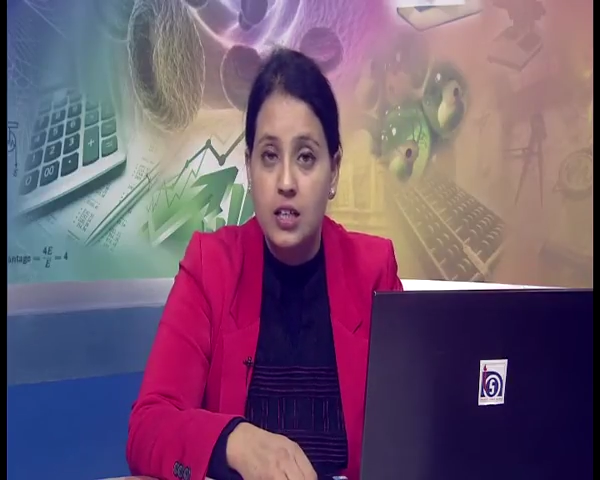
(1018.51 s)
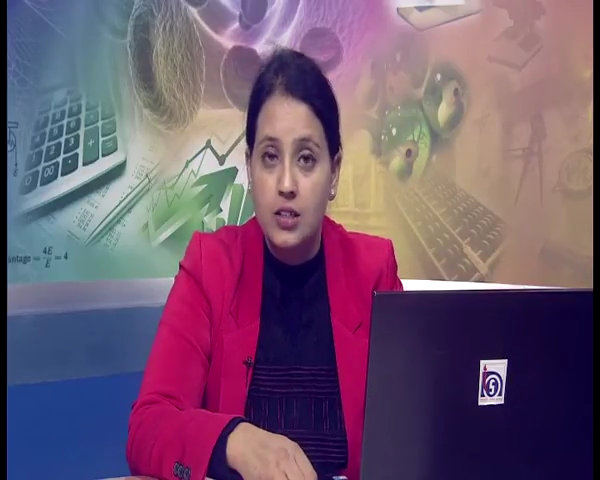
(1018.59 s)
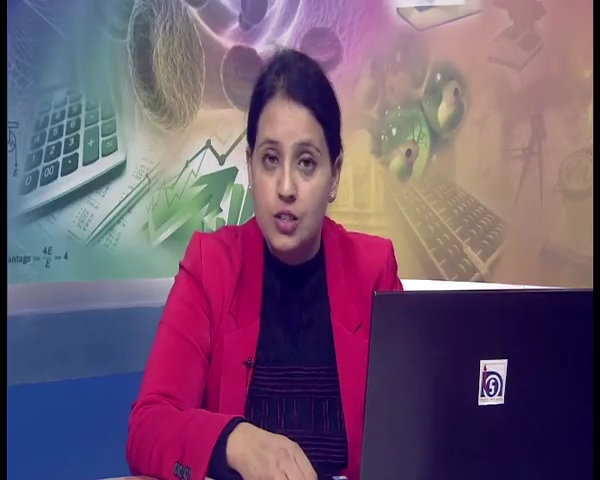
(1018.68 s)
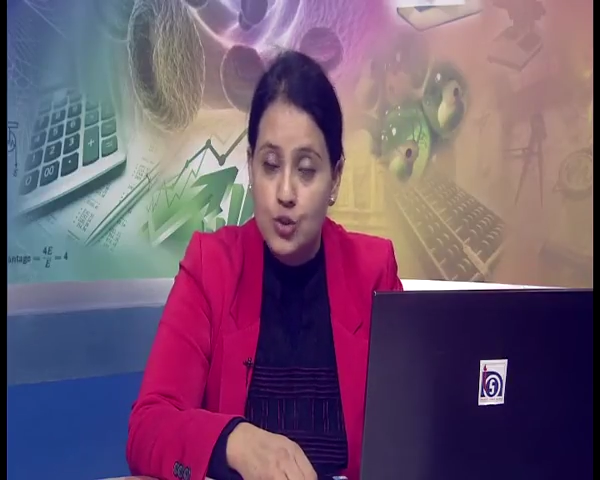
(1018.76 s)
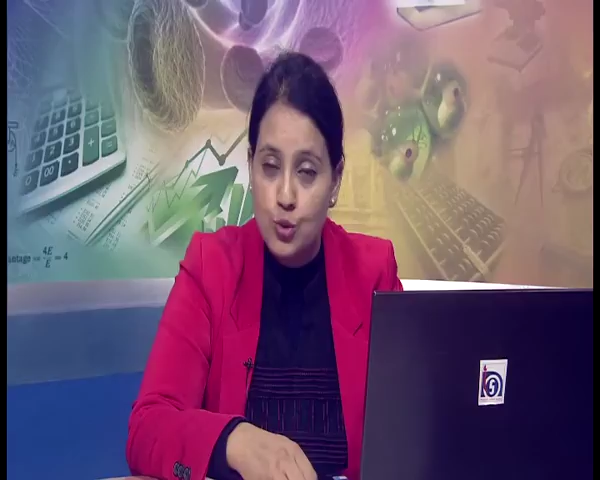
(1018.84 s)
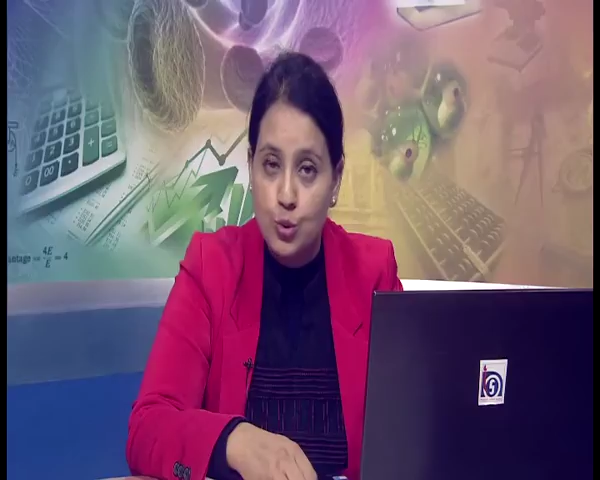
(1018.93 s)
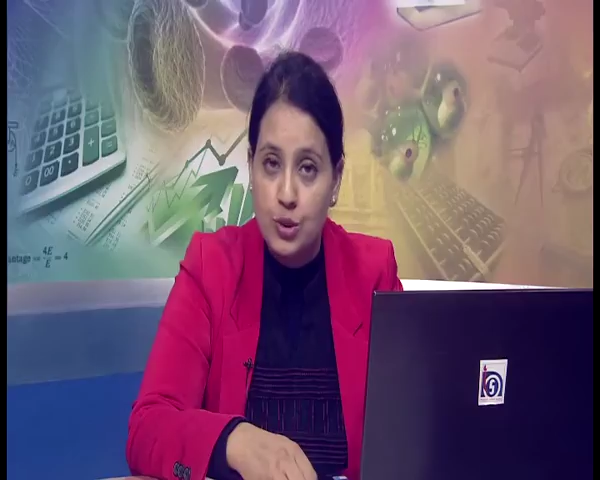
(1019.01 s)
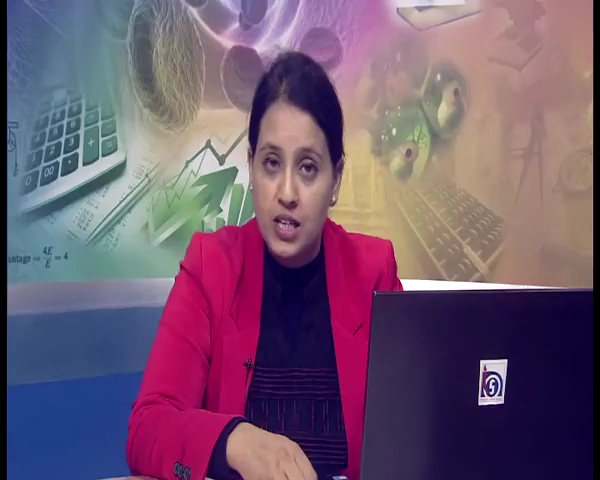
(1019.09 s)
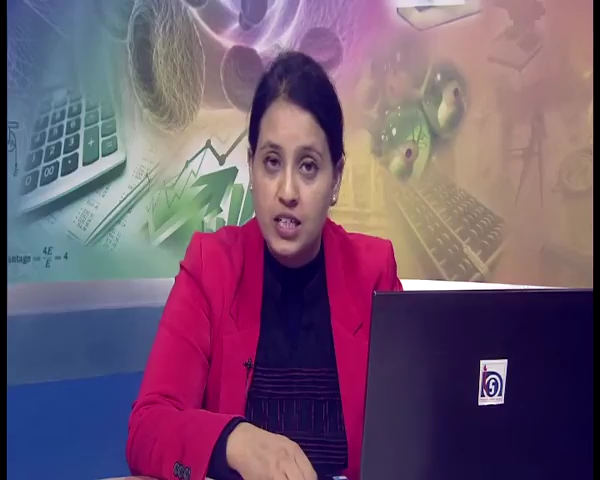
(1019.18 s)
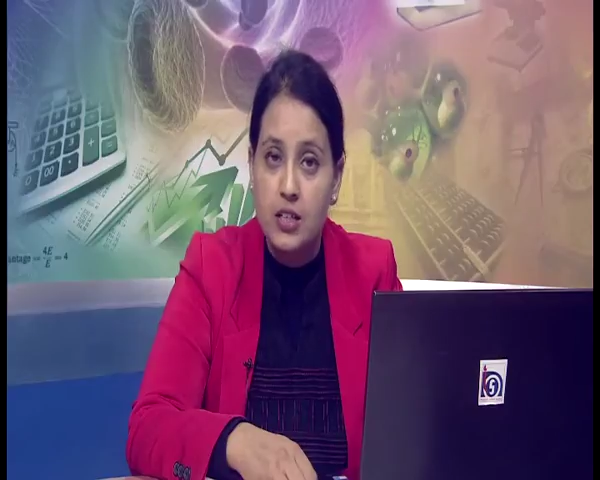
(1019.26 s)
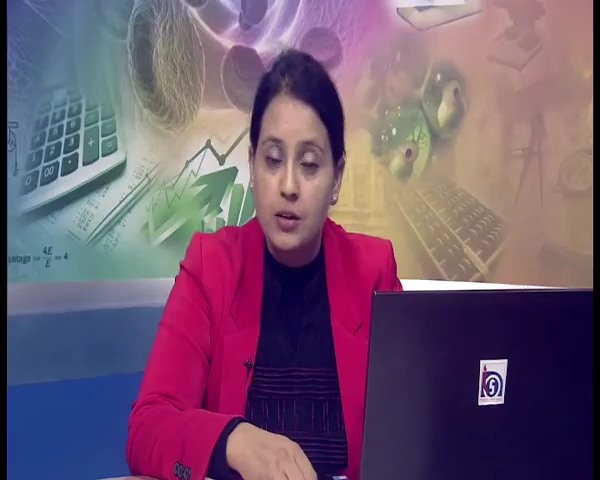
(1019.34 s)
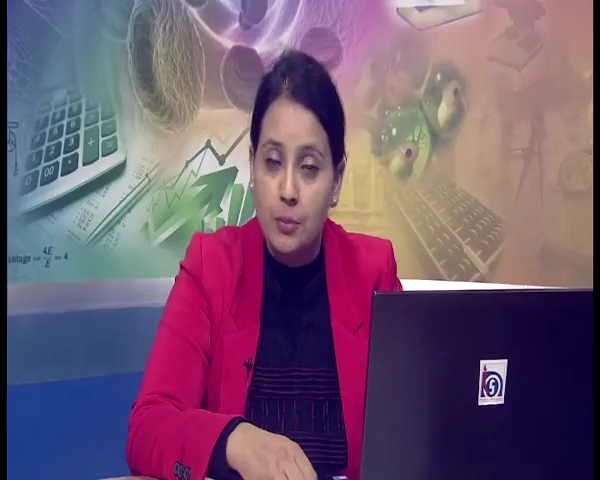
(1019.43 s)
The
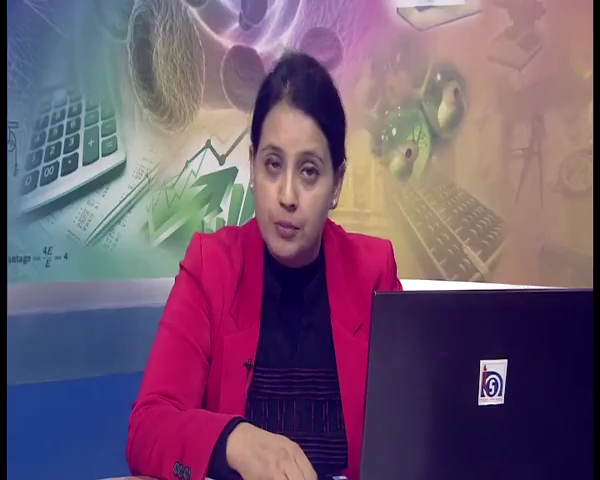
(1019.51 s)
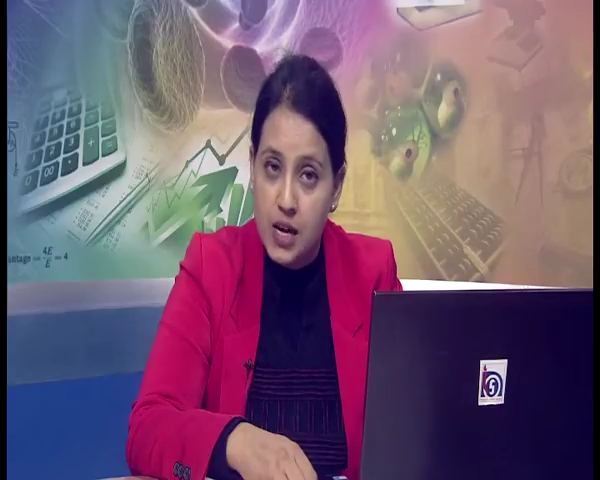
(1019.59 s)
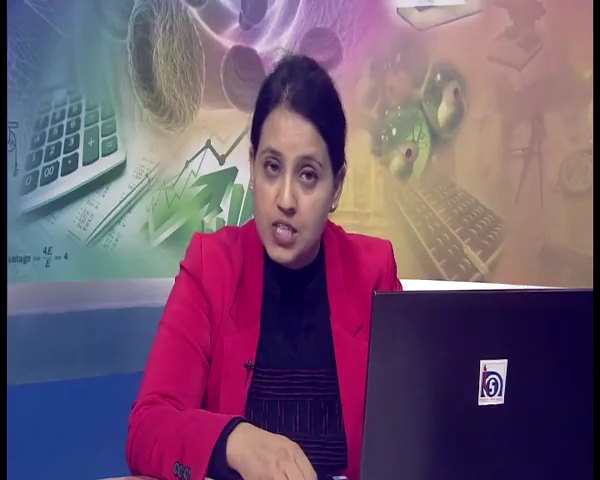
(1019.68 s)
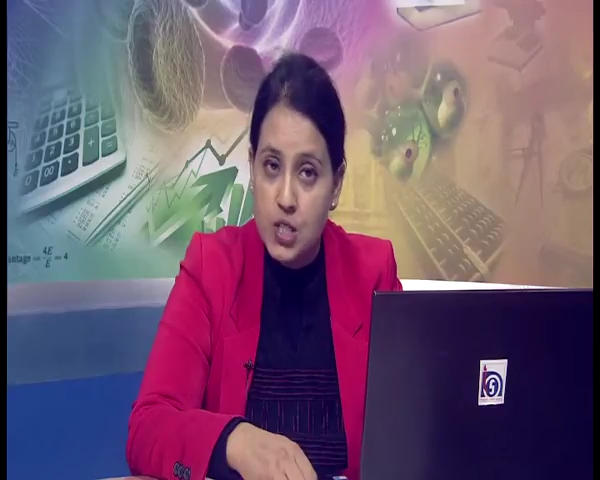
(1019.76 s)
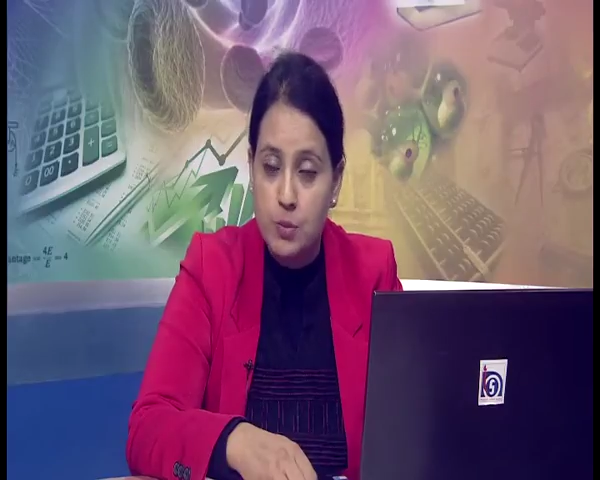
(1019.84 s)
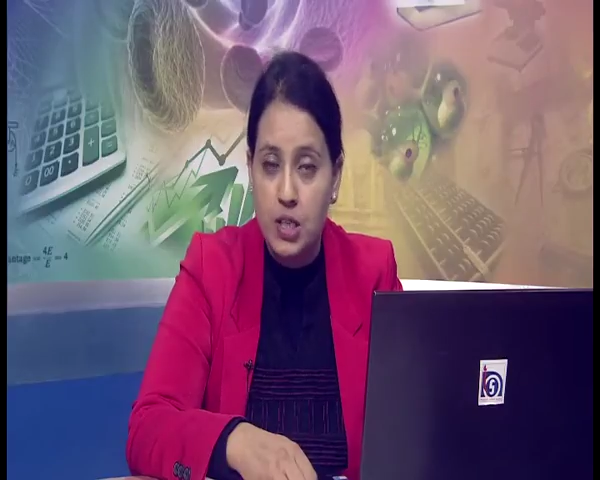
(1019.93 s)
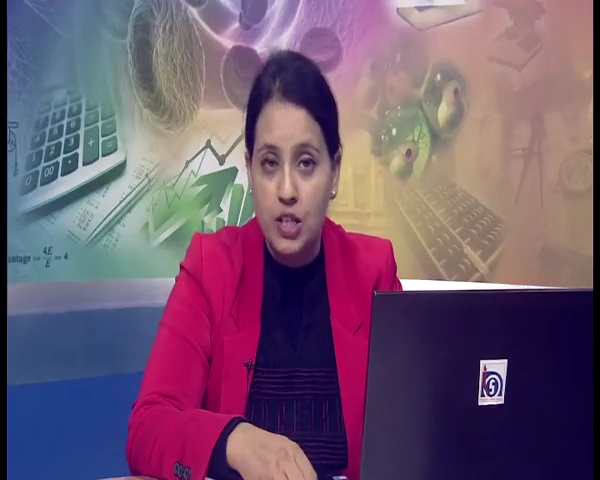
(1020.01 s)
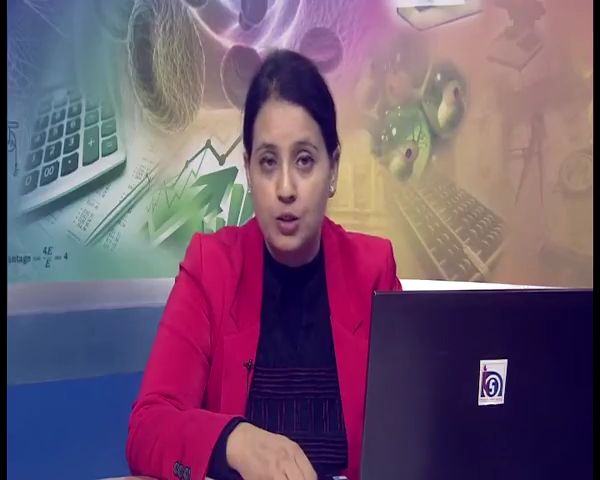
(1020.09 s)
student must be in